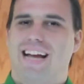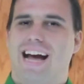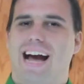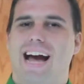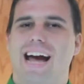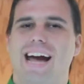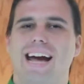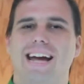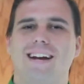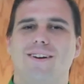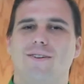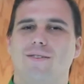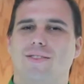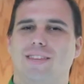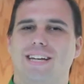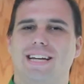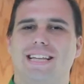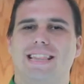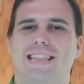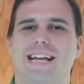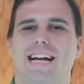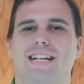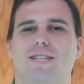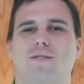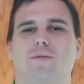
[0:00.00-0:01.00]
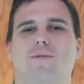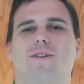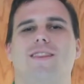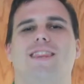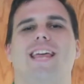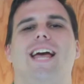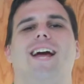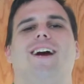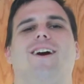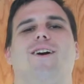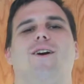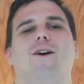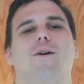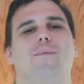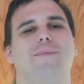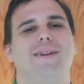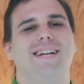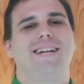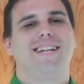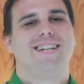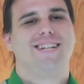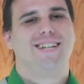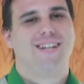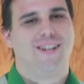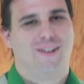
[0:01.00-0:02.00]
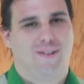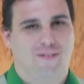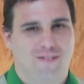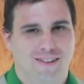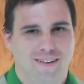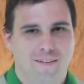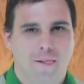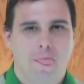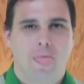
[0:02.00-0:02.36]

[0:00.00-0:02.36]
I don't think that's what they're hoping to do.